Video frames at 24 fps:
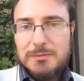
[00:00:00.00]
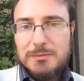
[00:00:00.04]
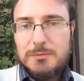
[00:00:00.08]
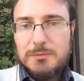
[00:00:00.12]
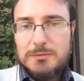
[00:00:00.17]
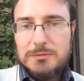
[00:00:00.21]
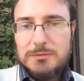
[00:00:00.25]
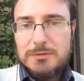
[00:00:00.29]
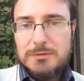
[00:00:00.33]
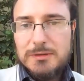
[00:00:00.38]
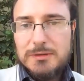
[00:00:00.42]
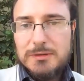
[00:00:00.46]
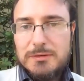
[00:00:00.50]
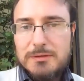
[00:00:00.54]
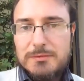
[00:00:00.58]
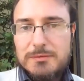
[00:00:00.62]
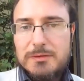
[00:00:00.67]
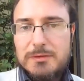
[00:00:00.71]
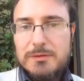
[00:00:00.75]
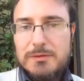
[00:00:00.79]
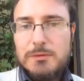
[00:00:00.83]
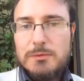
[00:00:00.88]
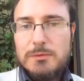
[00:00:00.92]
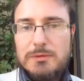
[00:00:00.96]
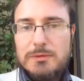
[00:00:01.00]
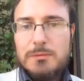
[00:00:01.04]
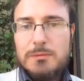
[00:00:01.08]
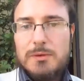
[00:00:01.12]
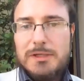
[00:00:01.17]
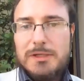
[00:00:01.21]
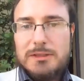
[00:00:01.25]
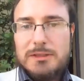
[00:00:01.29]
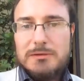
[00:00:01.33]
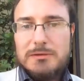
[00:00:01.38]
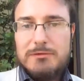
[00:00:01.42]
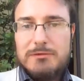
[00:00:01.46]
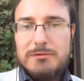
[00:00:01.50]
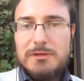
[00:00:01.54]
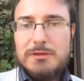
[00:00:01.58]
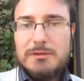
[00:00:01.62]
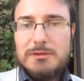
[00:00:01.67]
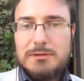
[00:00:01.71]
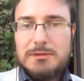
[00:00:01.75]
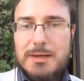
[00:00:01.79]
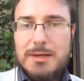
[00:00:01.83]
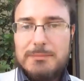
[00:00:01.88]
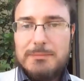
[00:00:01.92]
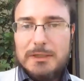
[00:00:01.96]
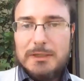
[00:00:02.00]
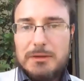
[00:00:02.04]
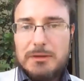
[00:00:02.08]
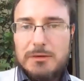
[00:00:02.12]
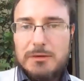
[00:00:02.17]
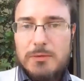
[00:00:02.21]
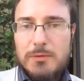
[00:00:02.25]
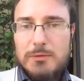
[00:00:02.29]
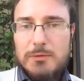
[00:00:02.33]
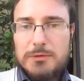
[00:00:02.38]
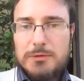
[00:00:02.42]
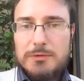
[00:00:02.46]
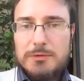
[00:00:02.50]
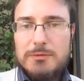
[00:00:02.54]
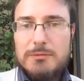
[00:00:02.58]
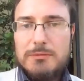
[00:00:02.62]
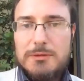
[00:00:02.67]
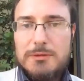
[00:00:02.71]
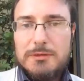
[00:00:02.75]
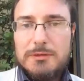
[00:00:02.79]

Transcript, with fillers: So it was uh, the youth wing of the Islamic